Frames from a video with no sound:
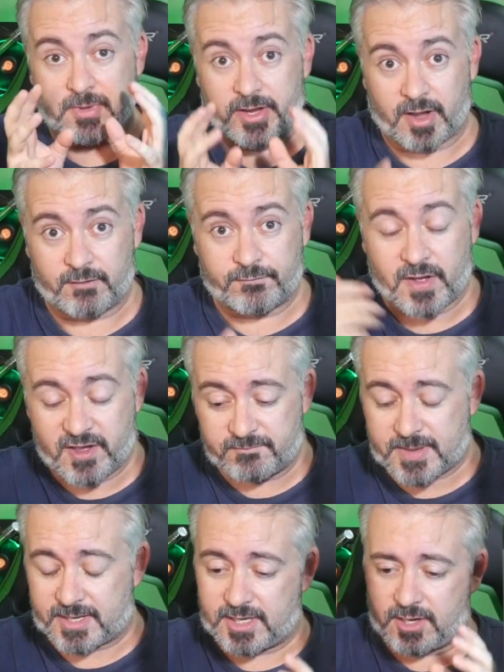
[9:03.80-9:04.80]
my i5
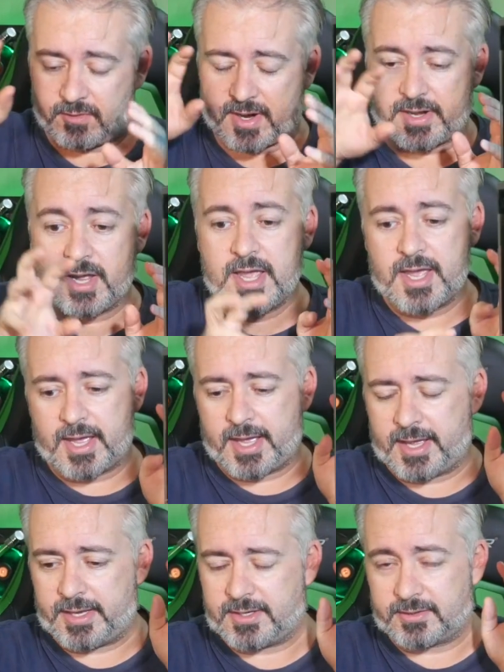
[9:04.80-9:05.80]
back here,
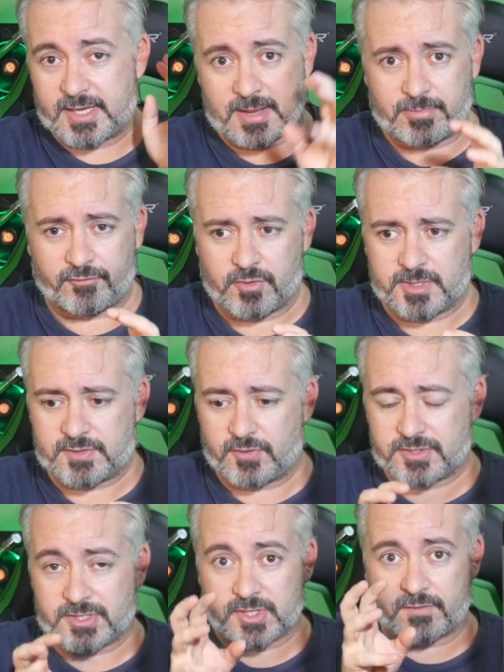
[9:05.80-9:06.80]
and game performance
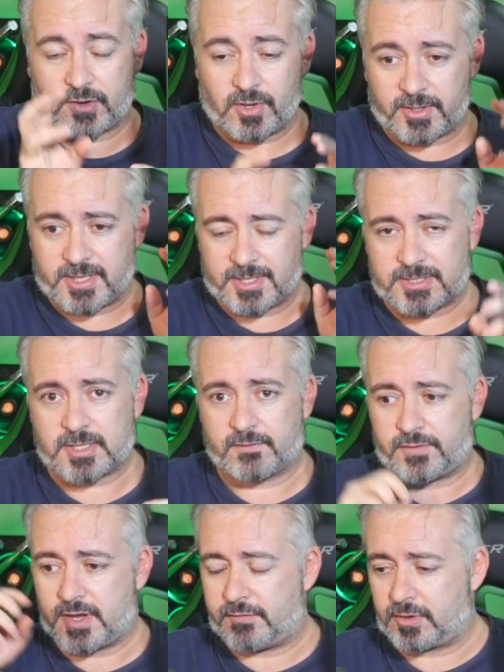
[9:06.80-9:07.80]
versus overclocking
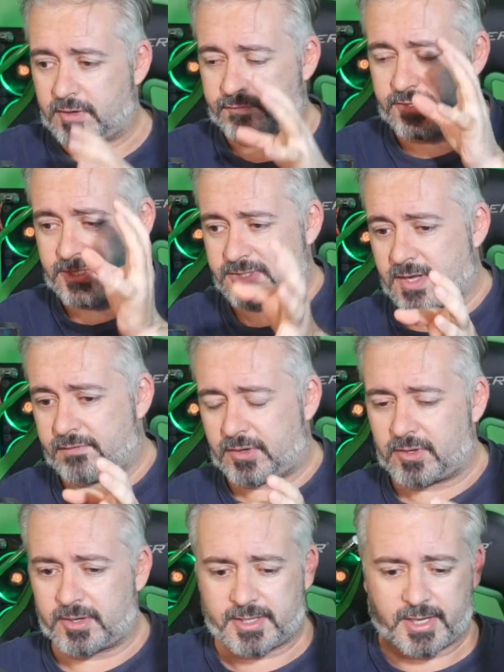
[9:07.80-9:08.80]
itself, and overclock versus
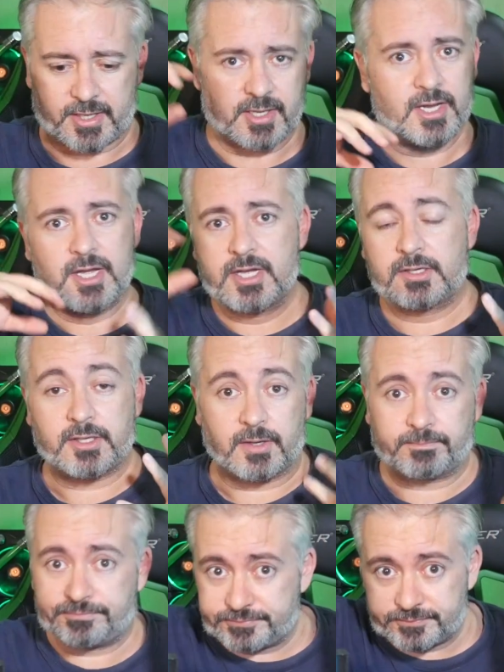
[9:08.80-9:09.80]
overclock, and, you
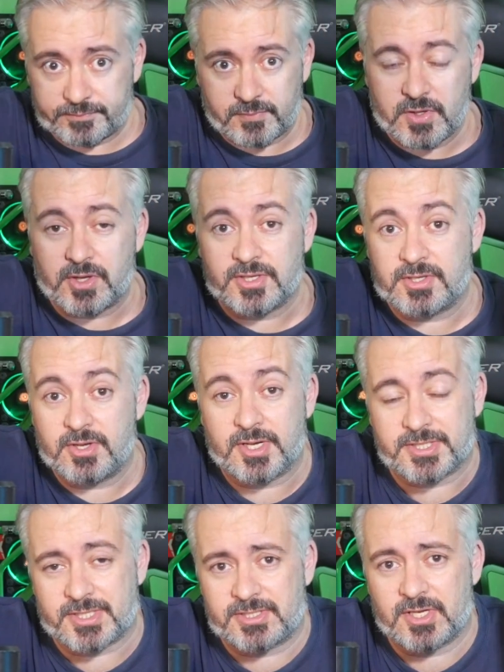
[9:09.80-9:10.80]
know, you
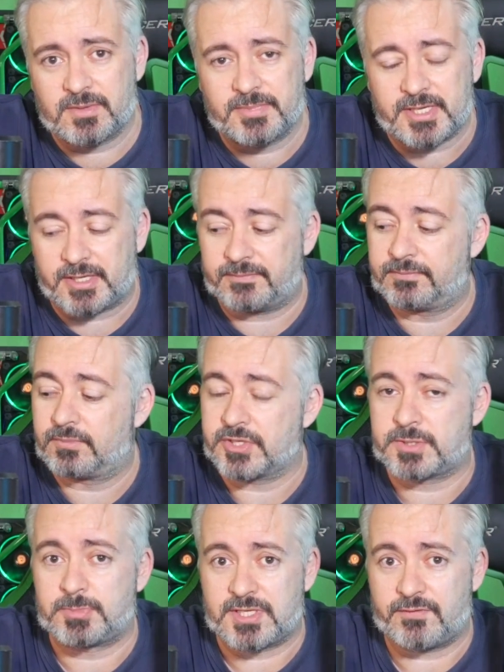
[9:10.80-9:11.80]
guys can tell me what
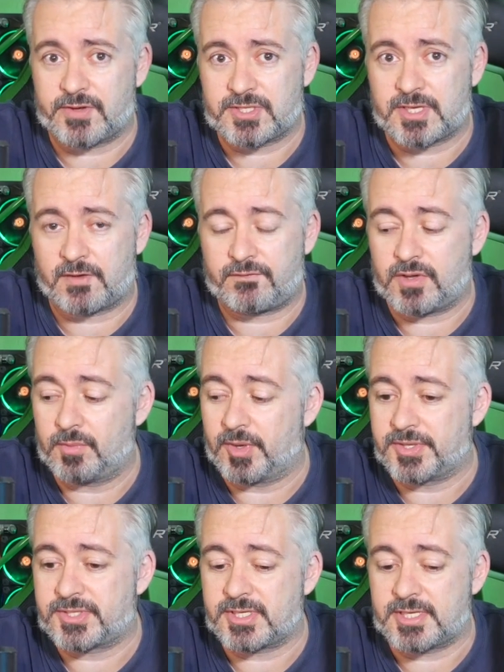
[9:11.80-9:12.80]
specific stuff you
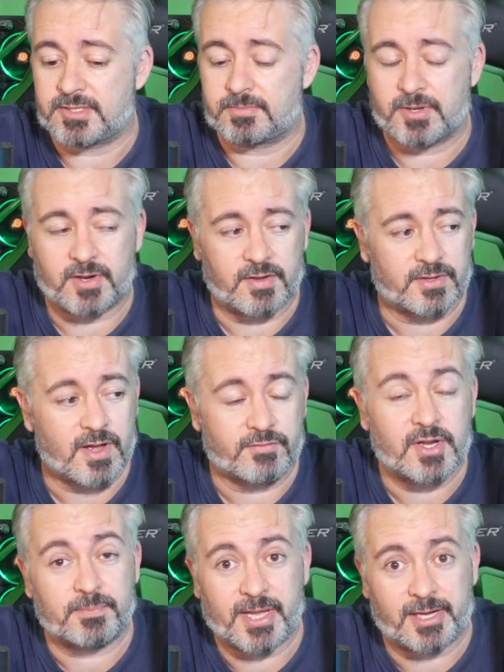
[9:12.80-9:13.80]
want seen, but I've
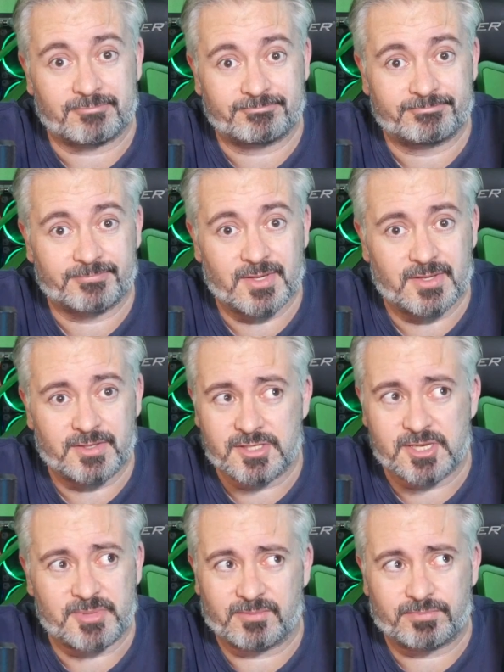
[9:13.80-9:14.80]
got a plan. There's
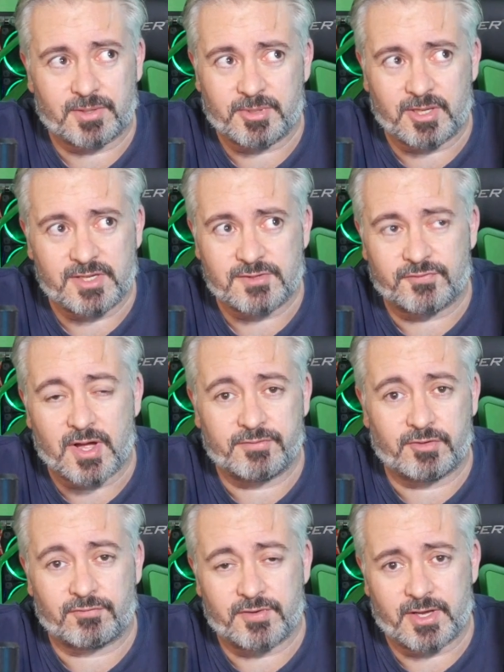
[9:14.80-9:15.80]
going to be probably at least 5
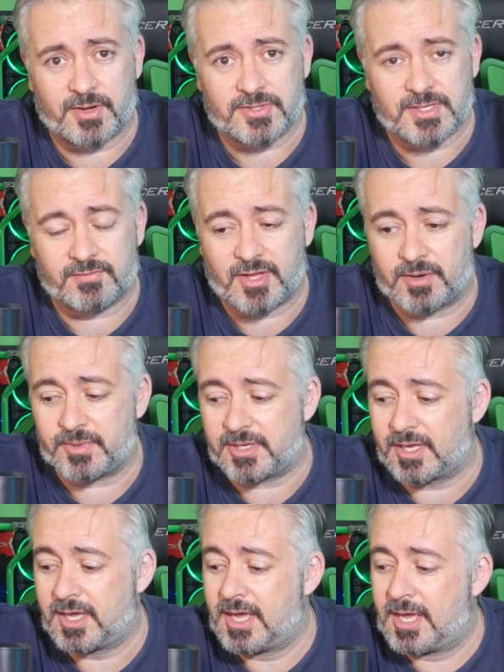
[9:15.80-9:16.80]
different videos over that
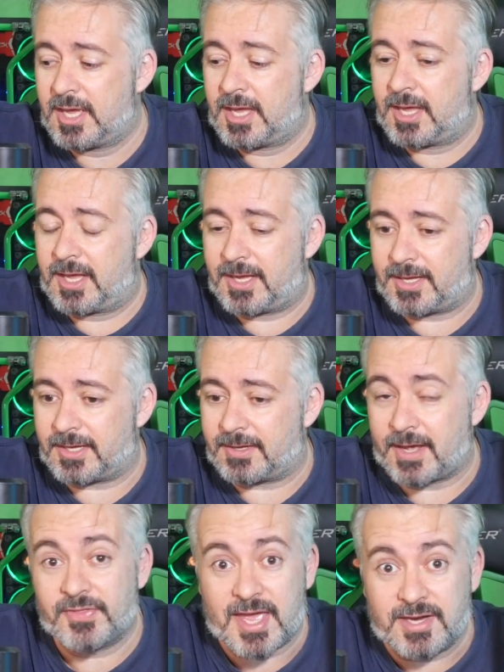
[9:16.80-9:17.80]
week.
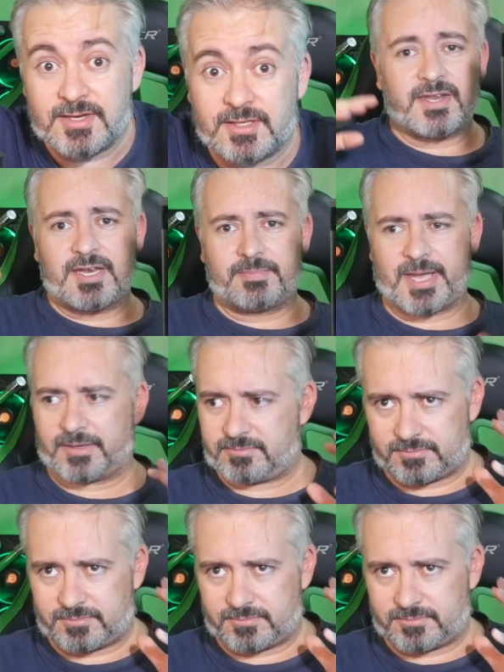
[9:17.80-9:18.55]
And then, in about